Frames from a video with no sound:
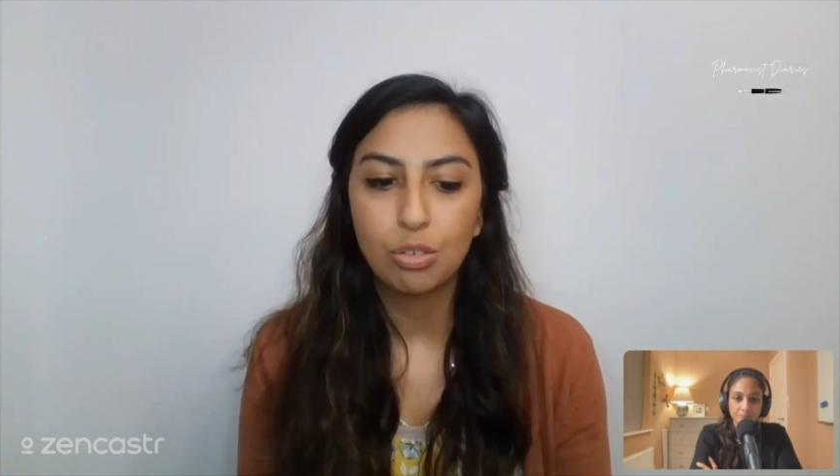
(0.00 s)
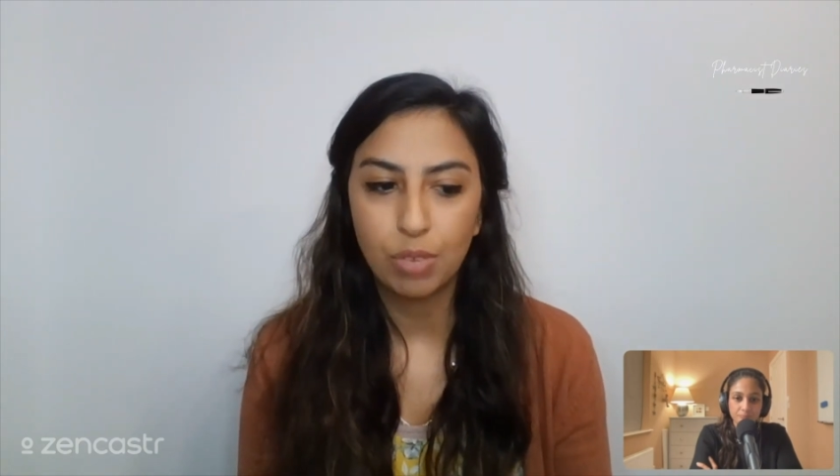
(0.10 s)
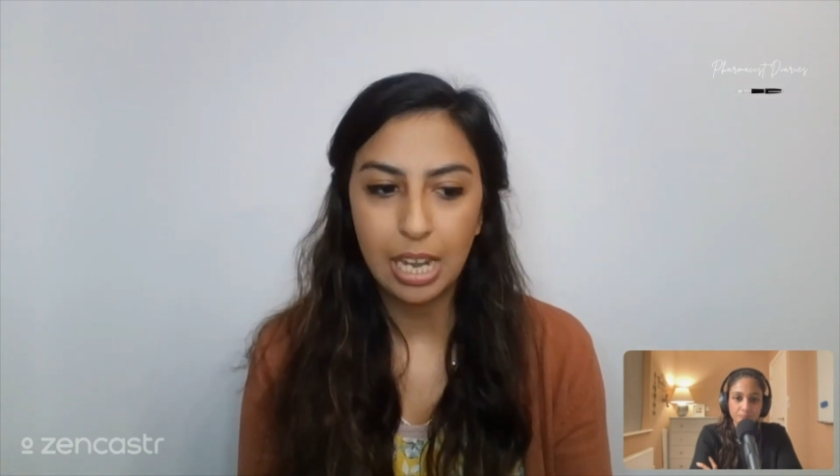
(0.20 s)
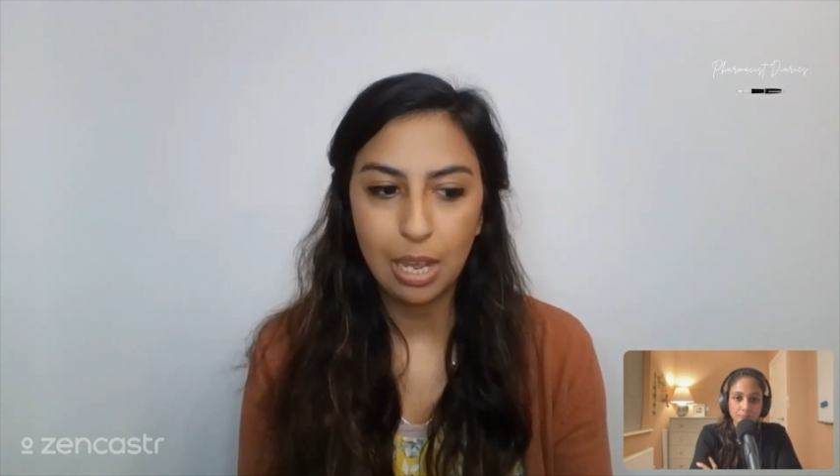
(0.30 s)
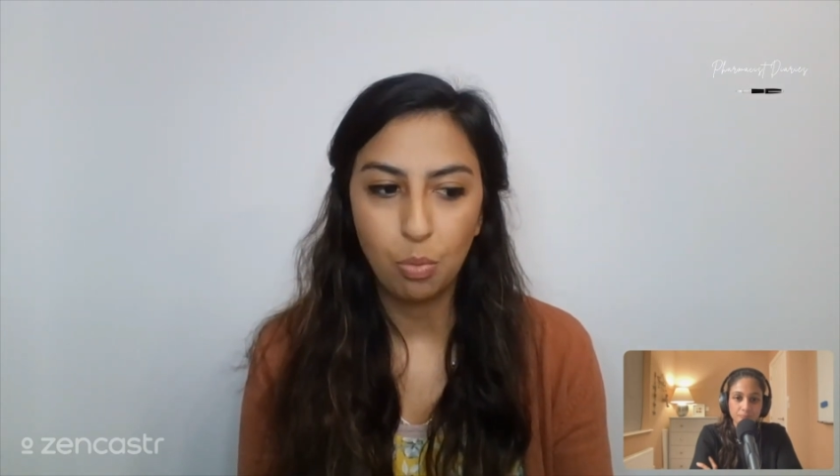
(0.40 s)

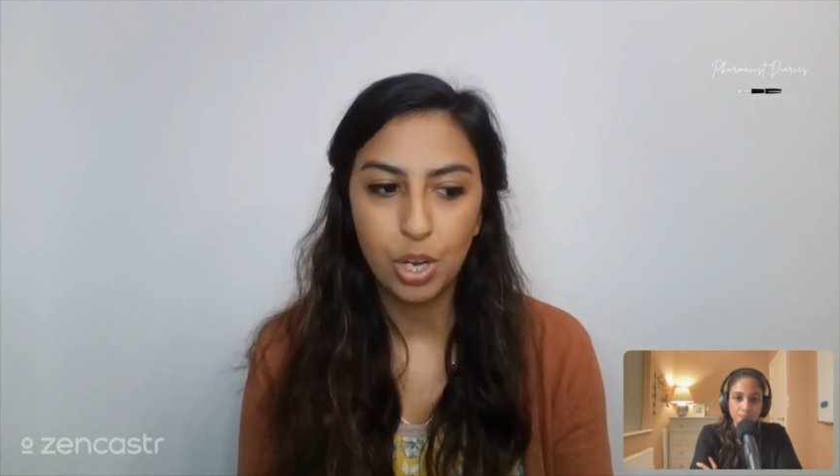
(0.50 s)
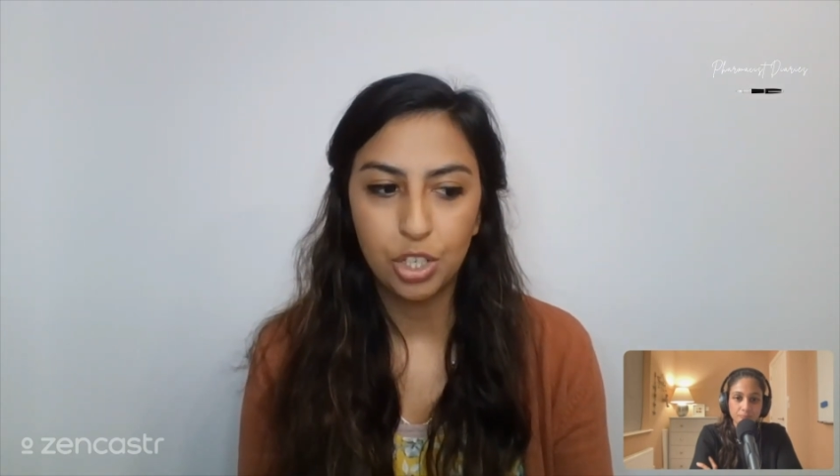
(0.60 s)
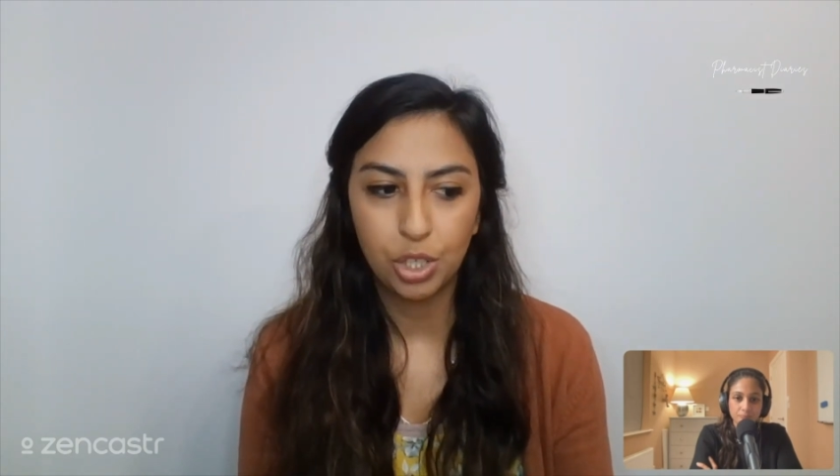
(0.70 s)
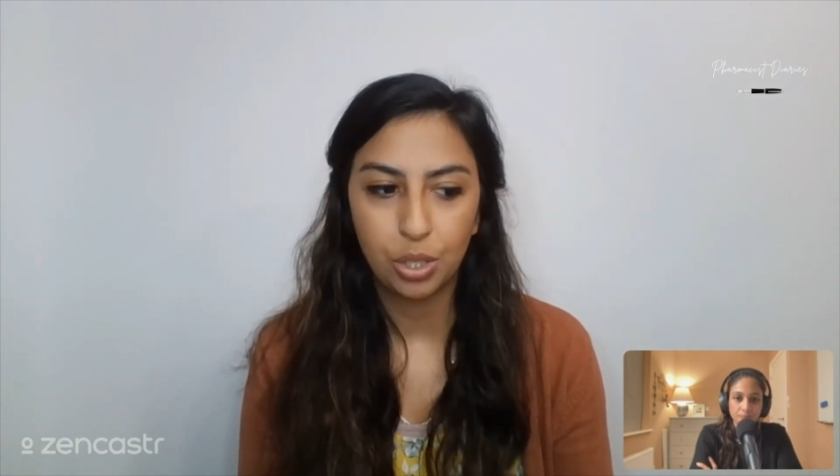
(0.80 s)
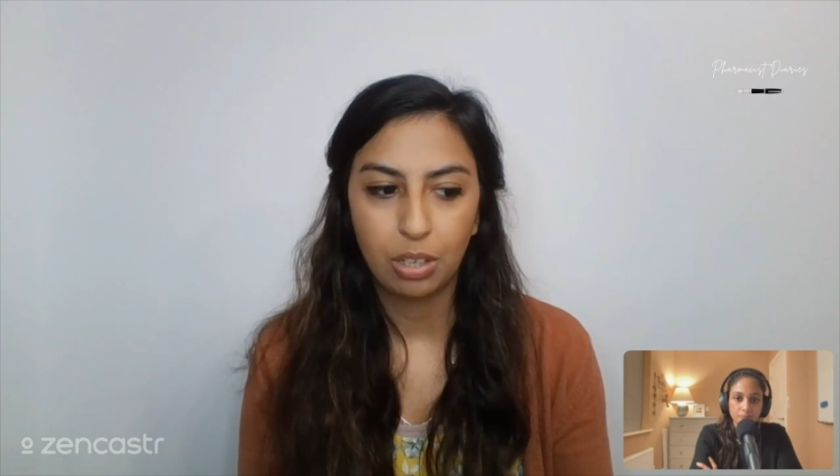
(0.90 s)
degree
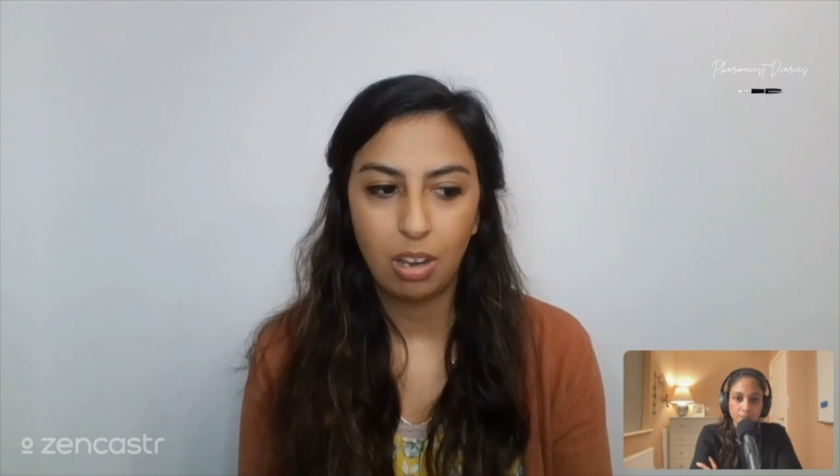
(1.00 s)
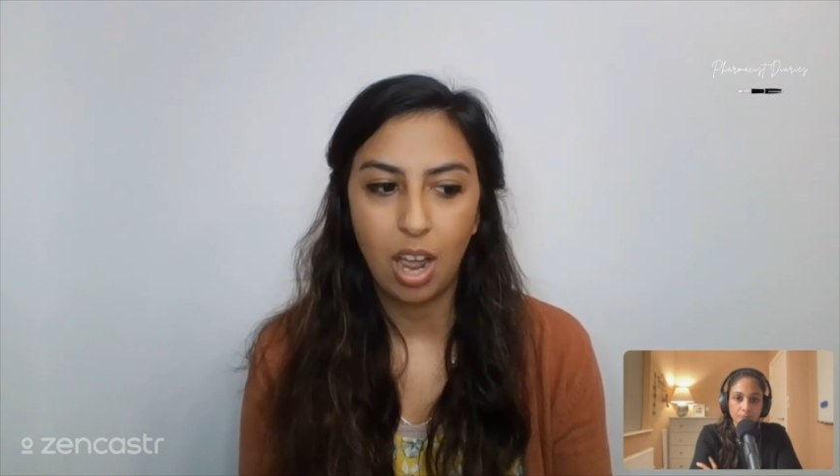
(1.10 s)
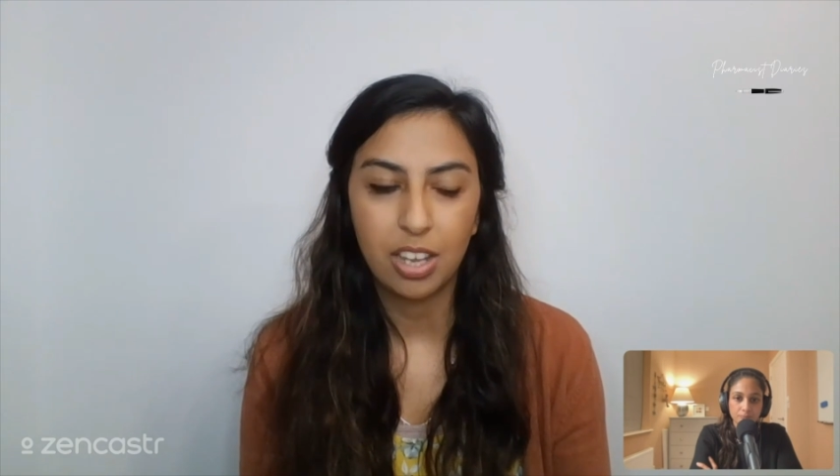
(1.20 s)
which